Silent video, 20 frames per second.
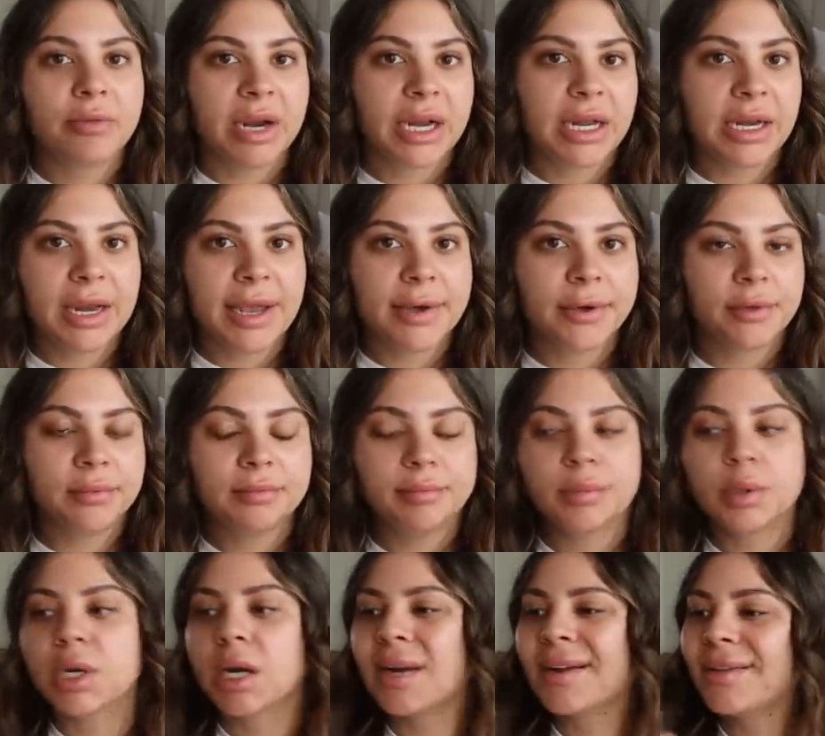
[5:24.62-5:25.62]
ready now,
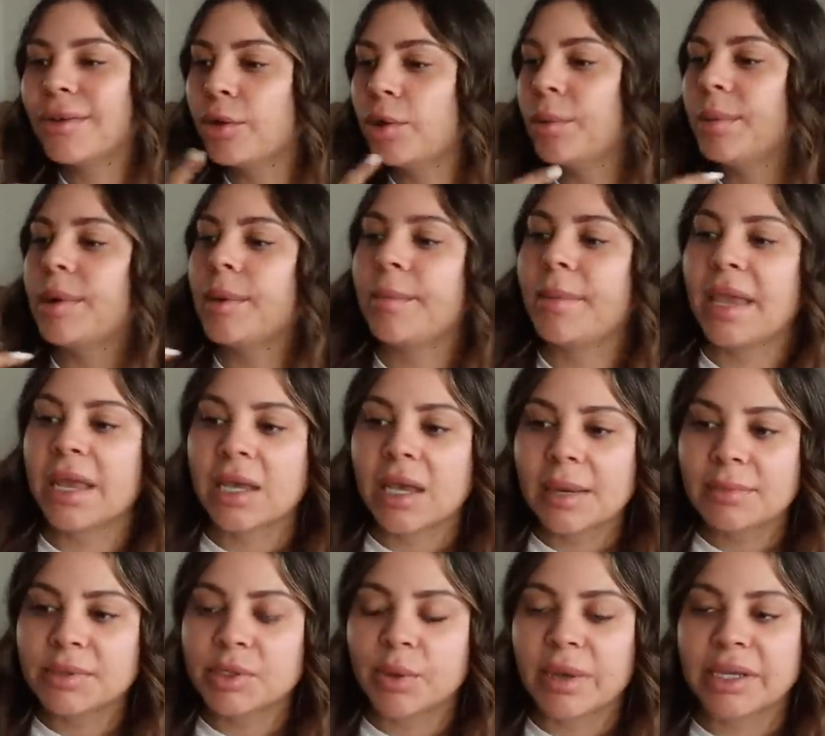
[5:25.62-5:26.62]
put on a little bit of
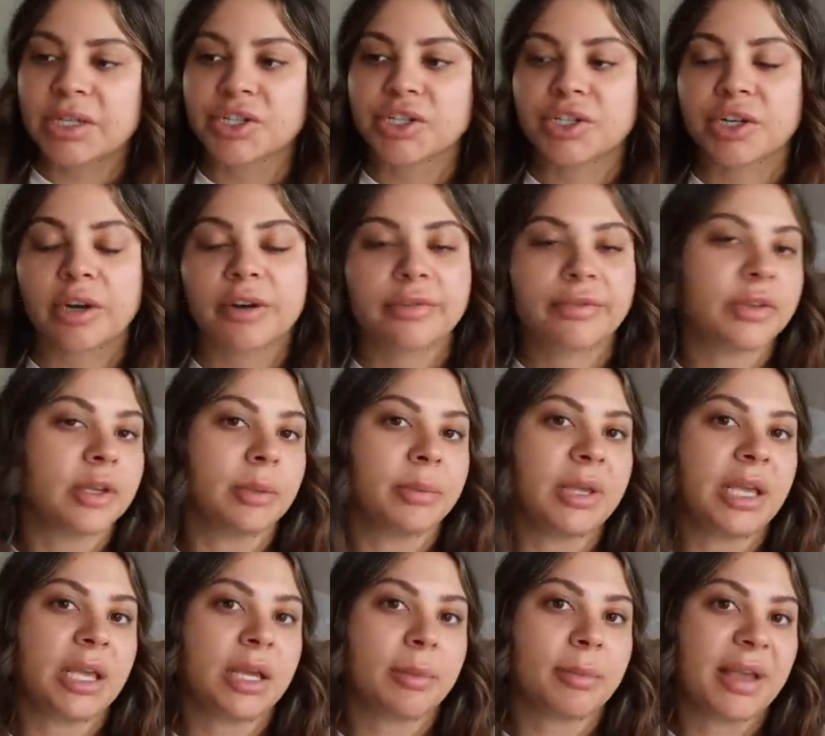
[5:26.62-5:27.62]
makeup so I can start
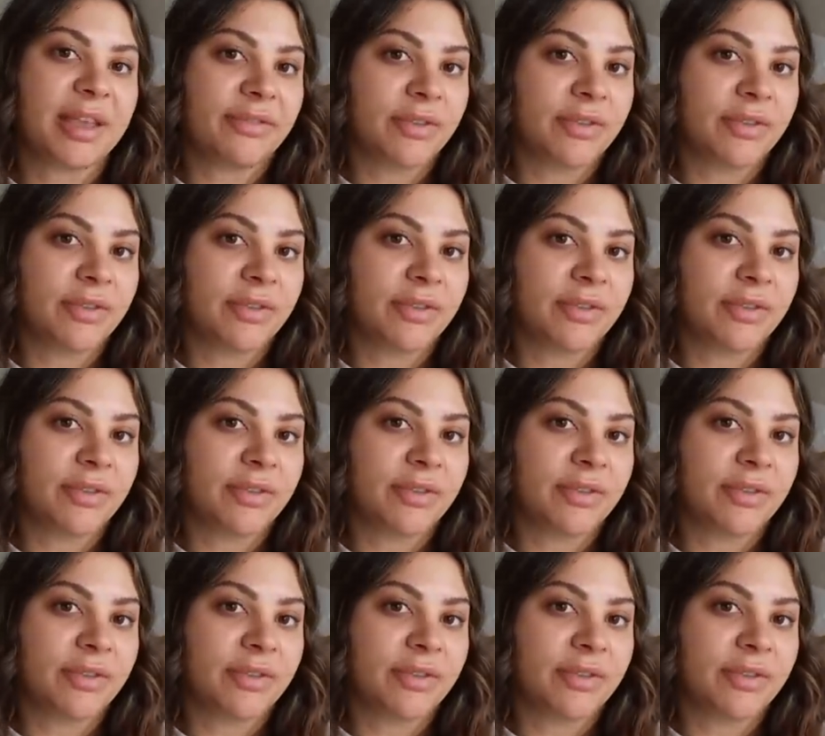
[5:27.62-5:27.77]
filming my